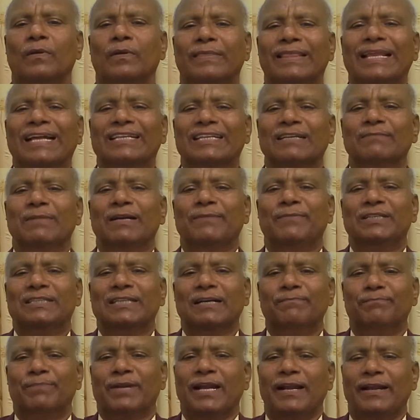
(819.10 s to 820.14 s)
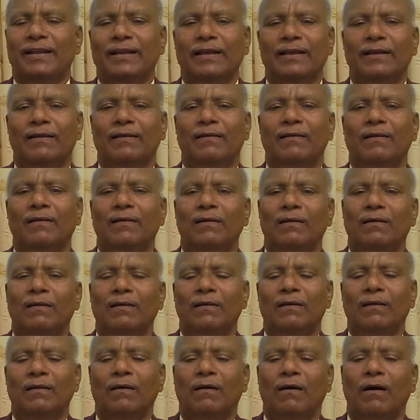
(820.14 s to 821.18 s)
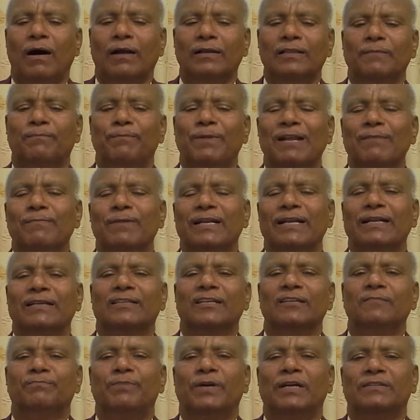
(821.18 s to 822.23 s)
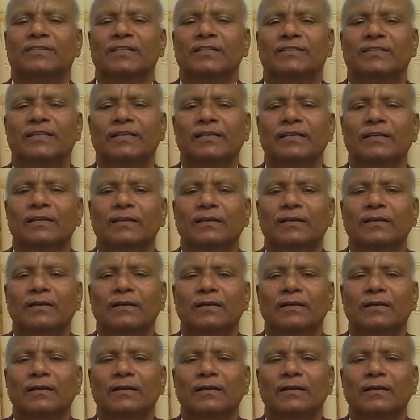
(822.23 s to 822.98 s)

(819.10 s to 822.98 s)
that it may be temporary, or the permanent infertility.